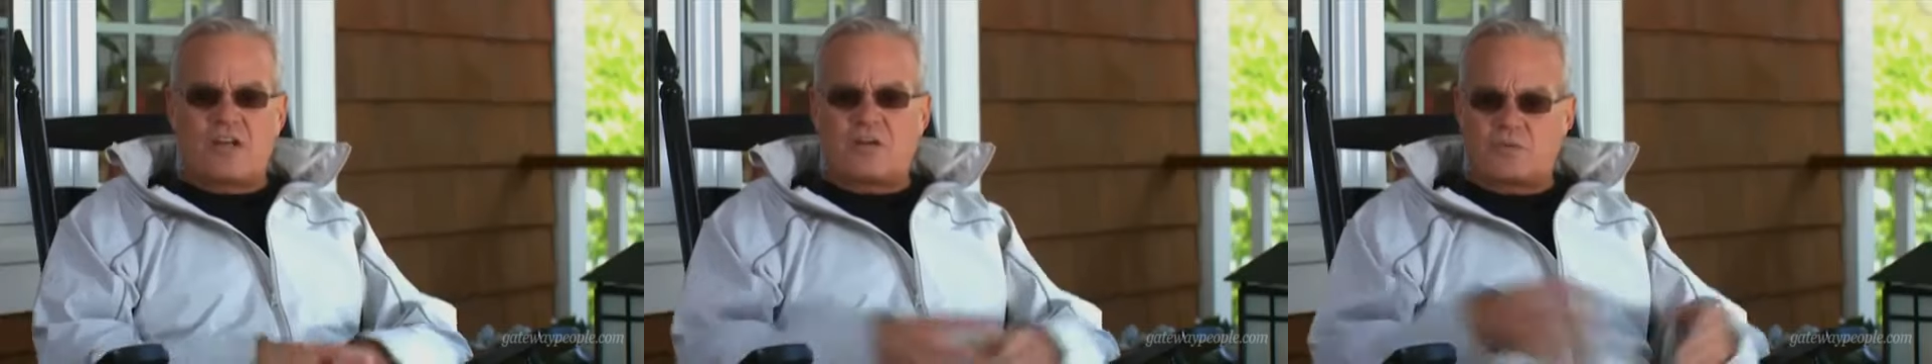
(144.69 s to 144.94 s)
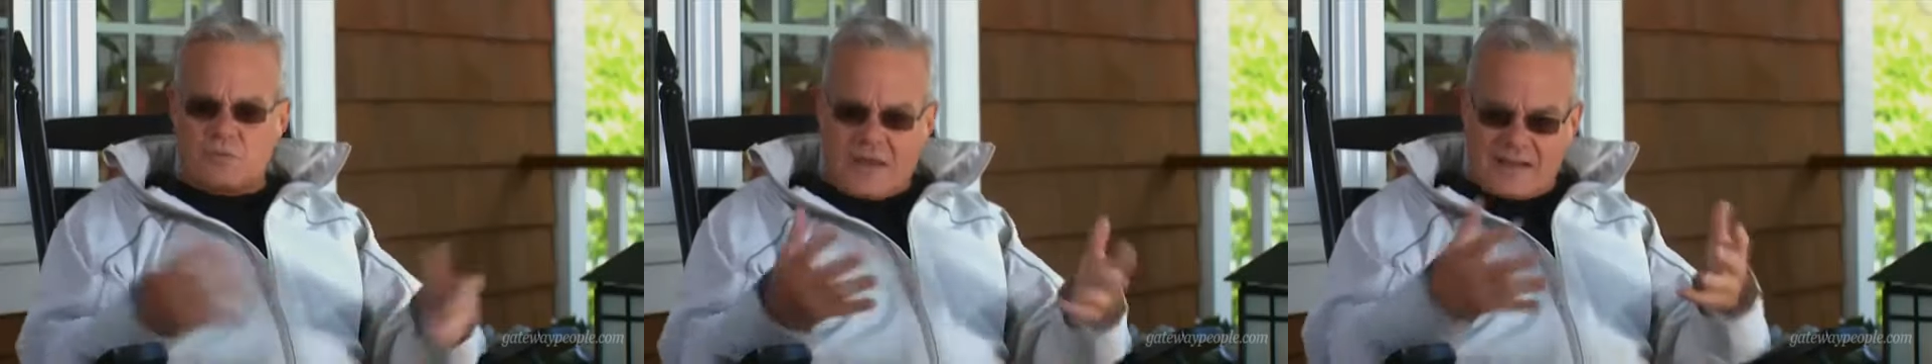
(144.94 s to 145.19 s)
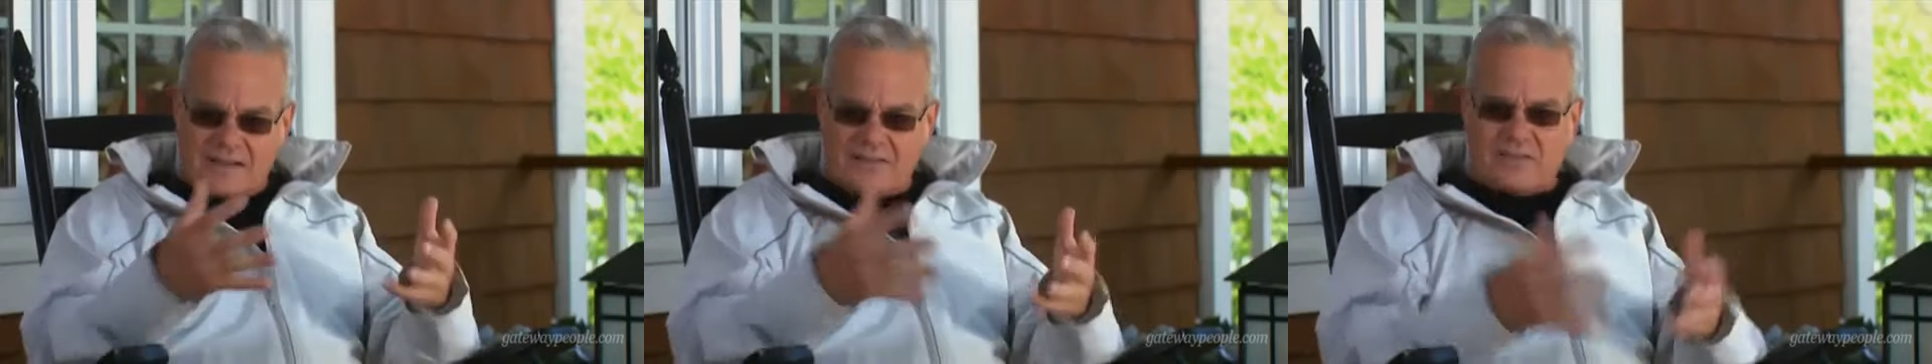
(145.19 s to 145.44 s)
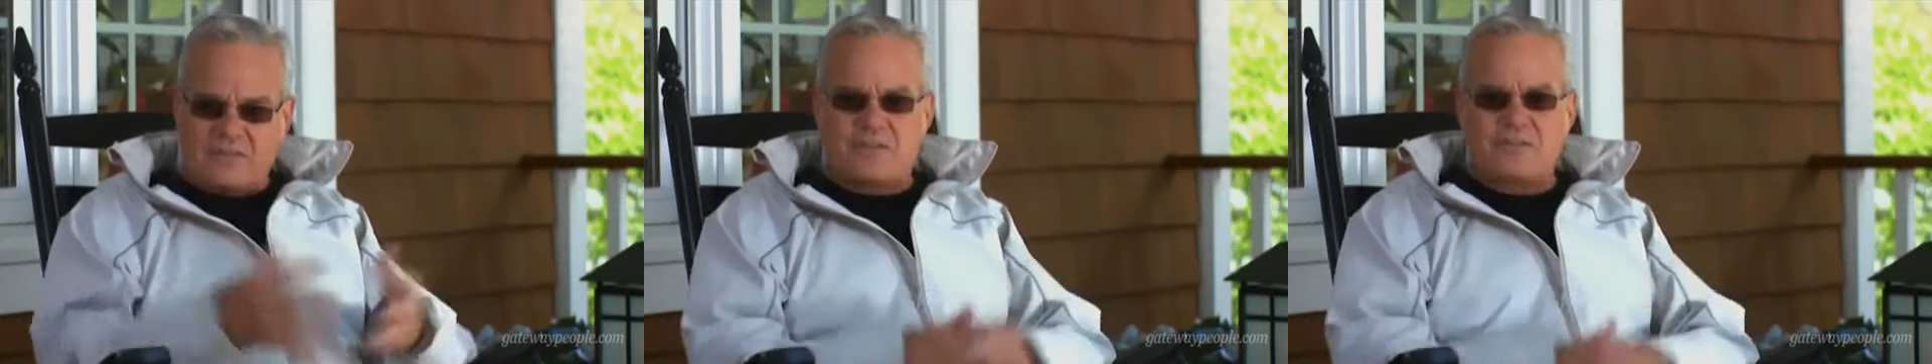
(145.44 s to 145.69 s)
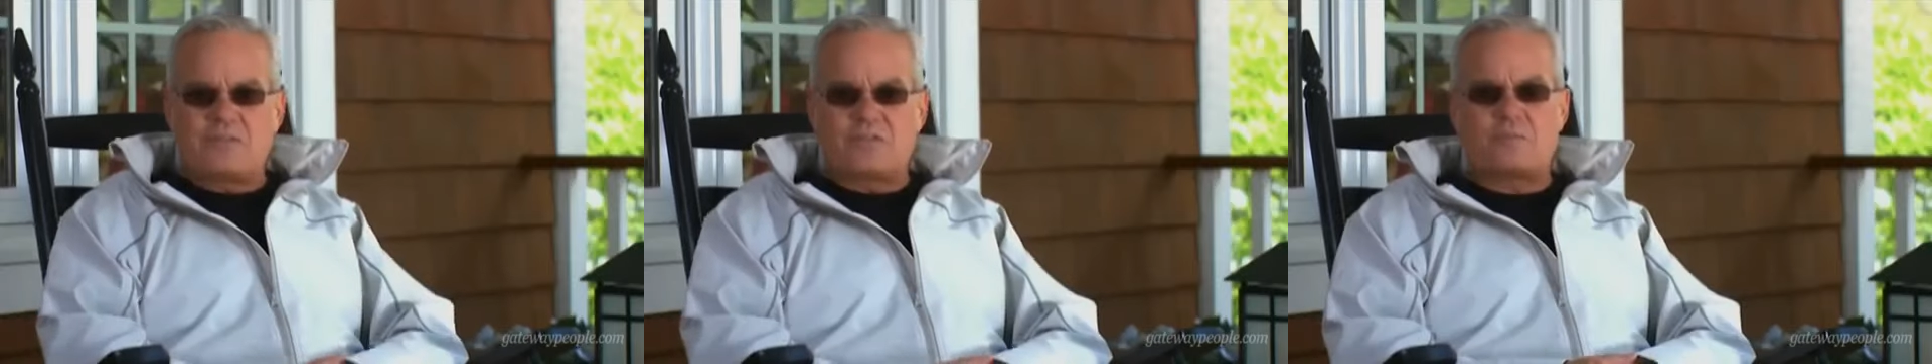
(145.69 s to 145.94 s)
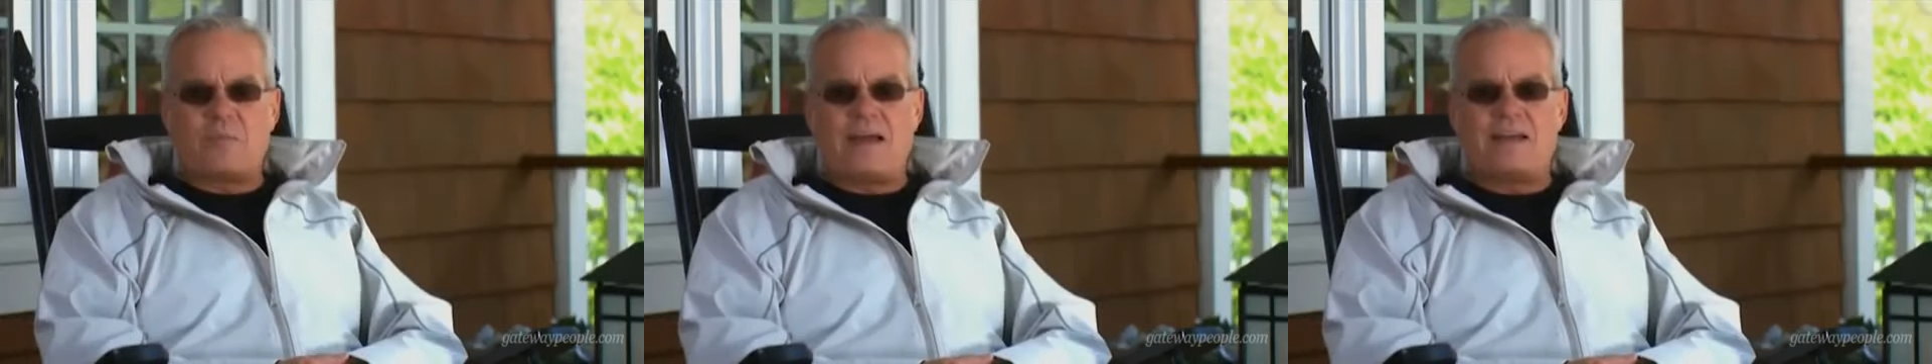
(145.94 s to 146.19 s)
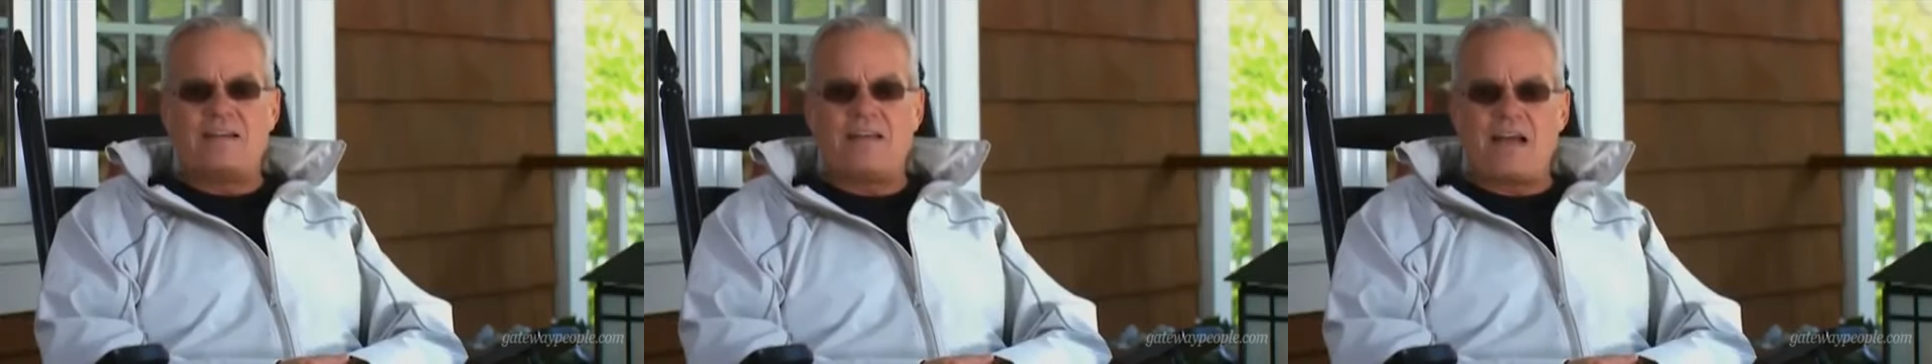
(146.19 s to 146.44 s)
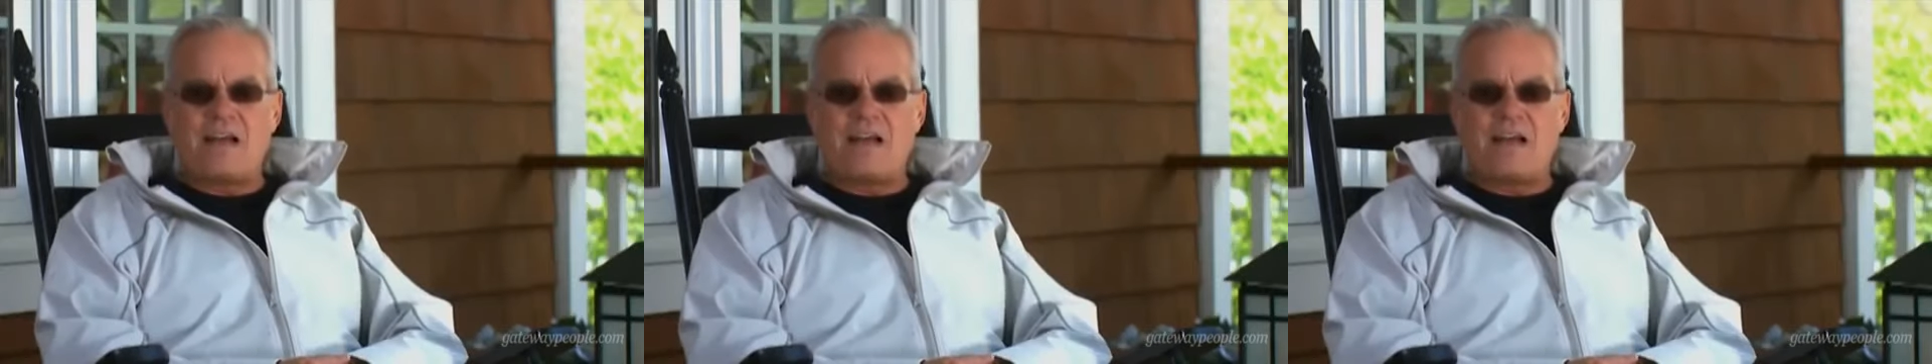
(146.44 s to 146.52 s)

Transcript: I ran into this man